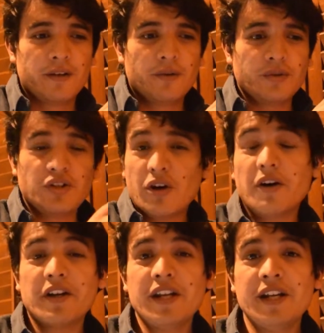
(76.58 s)

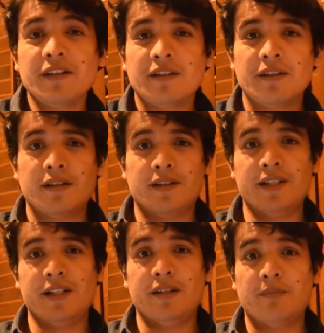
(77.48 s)
retargeting
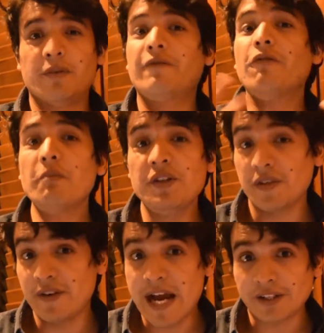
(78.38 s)
the performance
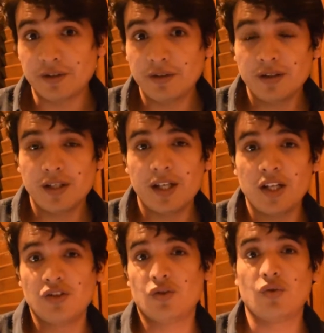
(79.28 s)
of an actor
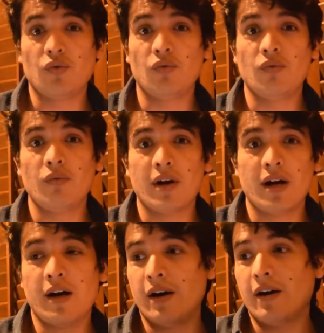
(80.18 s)
into
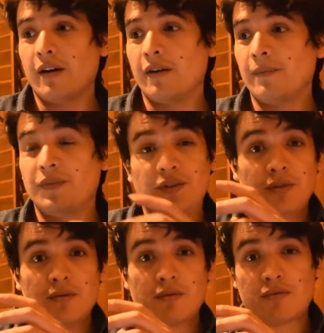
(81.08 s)
a
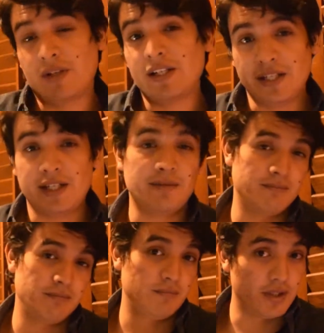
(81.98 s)

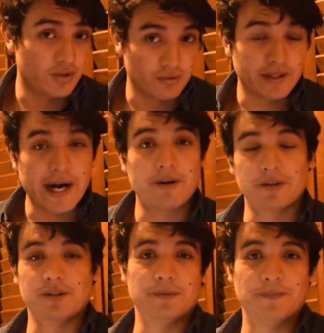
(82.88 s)
3D digital
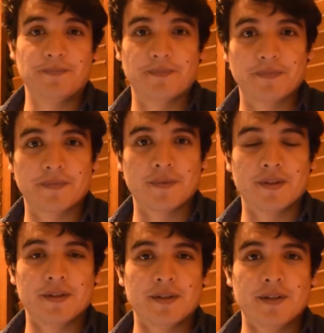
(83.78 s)
character.
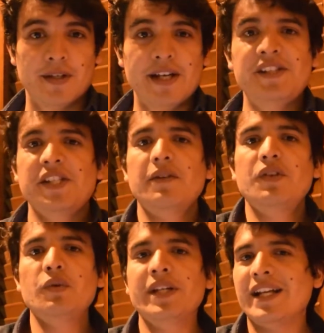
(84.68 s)
Instead of
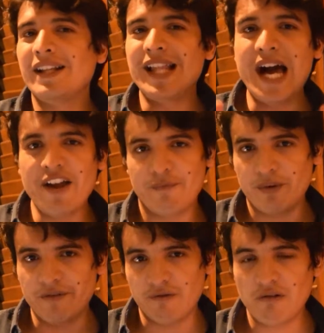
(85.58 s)
doing a live
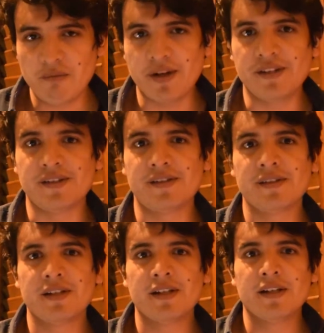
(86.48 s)
performance
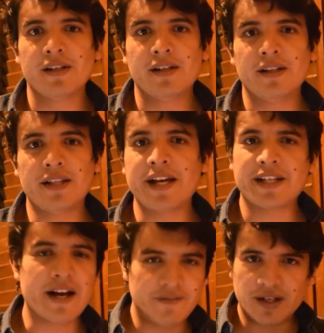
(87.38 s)

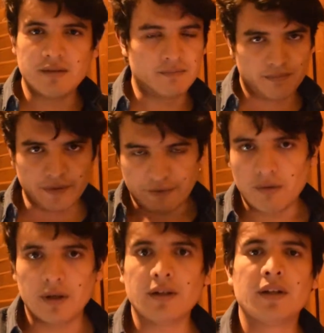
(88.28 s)
like I've done
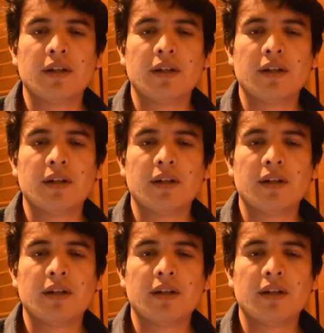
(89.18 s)
before,